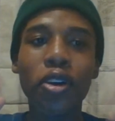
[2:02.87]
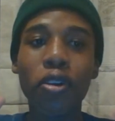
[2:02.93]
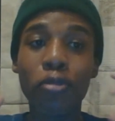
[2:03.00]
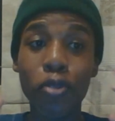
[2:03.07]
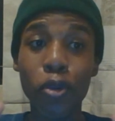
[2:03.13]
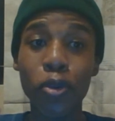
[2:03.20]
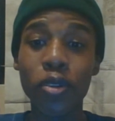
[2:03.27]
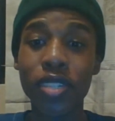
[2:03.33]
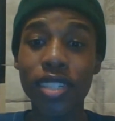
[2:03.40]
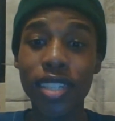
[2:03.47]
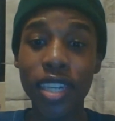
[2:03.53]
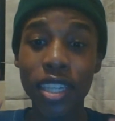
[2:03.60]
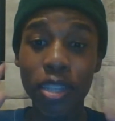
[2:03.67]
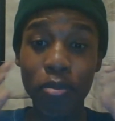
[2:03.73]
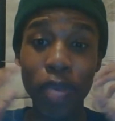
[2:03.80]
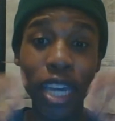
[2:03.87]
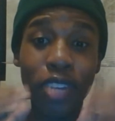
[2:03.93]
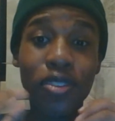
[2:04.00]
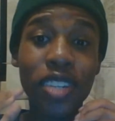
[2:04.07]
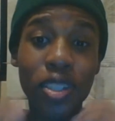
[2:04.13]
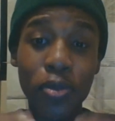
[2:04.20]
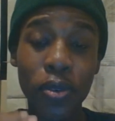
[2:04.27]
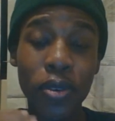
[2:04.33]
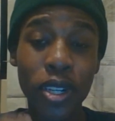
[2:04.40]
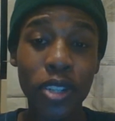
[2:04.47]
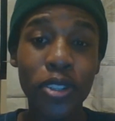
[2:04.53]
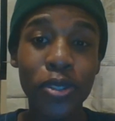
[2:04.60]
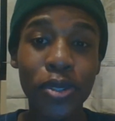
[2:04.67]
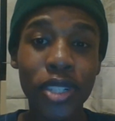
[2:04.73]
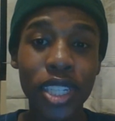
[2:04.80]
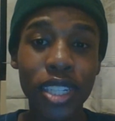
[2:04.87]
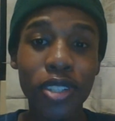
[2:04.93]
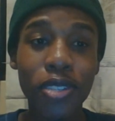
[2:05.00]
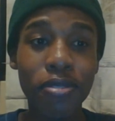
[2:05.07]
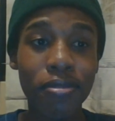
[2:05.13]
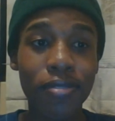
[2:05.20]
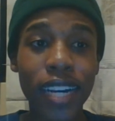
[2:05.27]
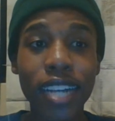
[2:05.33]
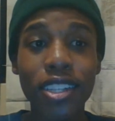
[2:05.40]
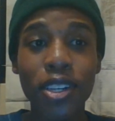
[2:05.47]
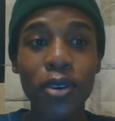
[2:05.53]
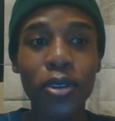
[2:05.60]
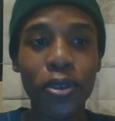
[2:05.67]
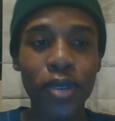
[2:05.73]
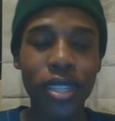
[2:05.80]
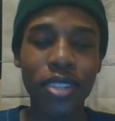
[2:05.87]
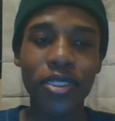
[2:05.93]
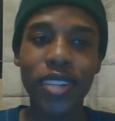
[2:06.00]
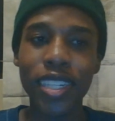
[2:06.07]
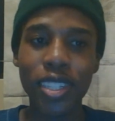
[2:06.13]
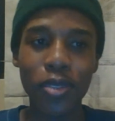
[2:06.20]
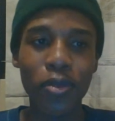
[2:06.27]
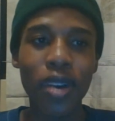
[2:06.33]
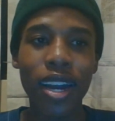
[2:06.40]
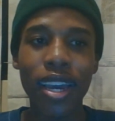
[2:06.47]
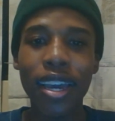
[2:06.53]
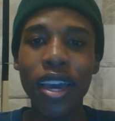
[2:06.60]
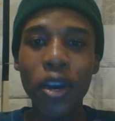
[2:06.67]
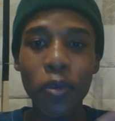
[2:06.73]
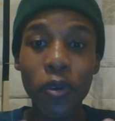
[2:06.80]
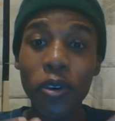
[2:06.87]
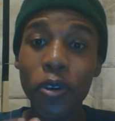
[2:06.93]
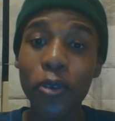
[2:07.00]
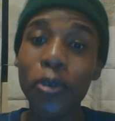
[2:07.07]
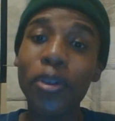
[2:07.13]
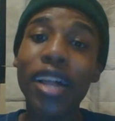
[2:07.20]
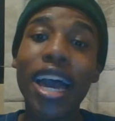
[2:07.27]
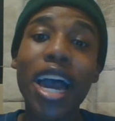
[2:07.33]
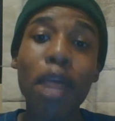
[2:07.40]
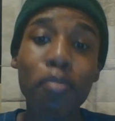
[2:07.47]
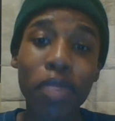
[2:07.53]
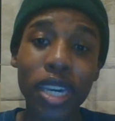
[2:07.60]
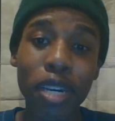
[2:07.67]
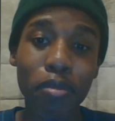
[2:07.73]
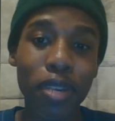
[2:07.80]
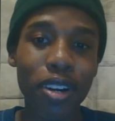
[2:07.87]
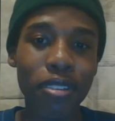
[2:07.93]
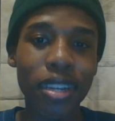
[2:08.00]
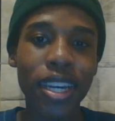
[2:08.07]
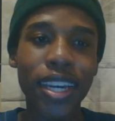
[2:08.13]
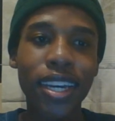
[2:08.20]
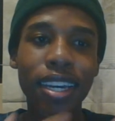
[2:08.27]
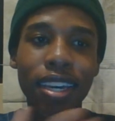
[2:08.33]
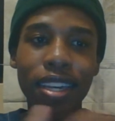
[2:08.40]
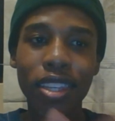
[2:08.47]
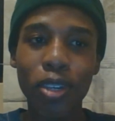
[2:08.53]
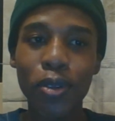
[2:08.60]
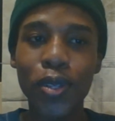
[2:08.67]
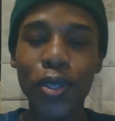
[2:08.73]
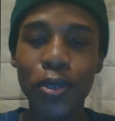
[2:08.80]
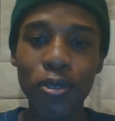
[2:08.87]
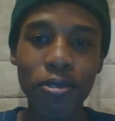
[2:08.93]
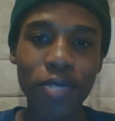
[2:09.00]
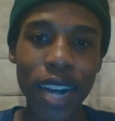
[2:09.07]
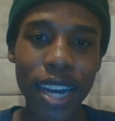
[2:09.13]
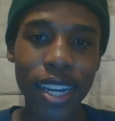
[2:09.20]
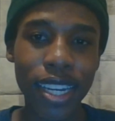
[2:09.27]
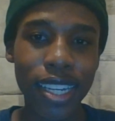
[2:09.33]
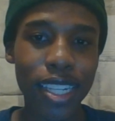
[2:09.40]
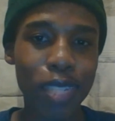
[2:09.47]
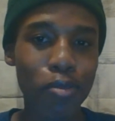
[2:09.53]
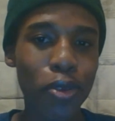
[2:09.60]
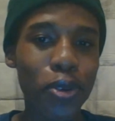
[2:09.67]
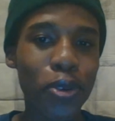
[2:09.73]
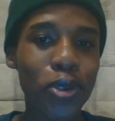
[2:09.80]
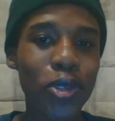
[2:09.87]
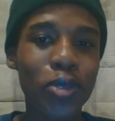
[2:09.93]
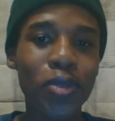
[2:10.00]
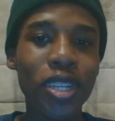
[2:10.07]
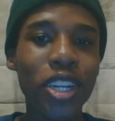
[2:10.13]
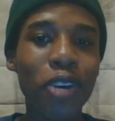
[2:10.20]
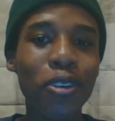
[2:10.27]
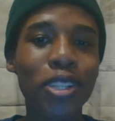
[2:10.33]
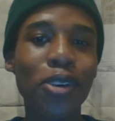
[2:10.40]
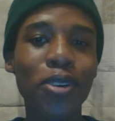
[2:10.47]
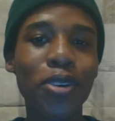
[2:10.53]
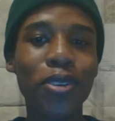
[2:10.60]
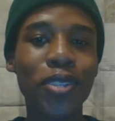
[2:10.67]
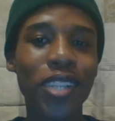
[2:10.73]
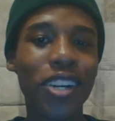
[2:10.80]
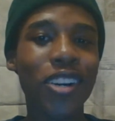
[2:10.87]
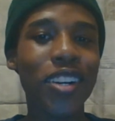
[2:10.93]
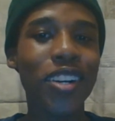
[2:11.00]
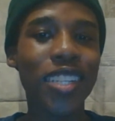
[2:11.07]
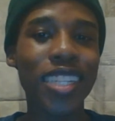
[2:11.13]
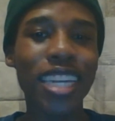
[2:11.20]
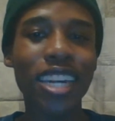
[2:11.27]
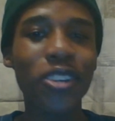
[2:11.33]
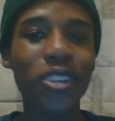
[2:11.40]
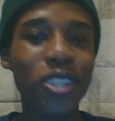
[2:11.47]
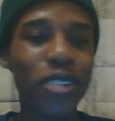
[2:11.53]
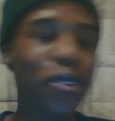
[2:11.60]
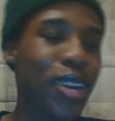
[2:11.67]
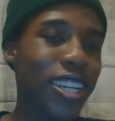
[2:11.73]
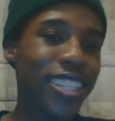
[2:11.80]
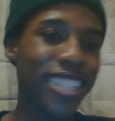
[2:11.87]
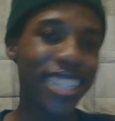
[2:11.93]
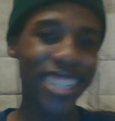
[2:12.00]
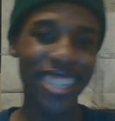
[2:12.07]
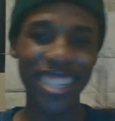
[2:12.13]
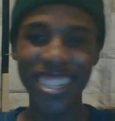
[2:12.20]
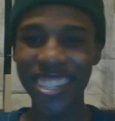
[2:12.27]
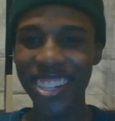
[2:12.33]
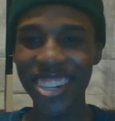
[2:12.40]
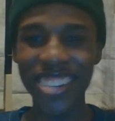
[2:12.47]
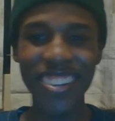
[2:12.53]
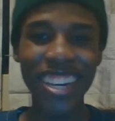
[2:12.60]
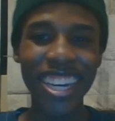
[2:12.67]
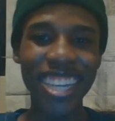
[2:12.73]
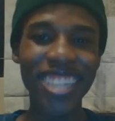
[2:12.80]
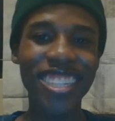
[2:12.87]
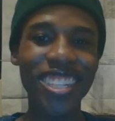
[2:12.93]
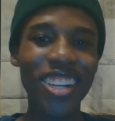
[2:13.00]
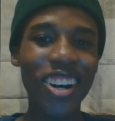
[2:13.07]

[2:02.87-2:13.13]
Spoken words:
of course, the main reason we want Yuji to fight Toto and the reason why we're all happy about those two fighting is because we know Toto is going to ask that good question. You know, he's going to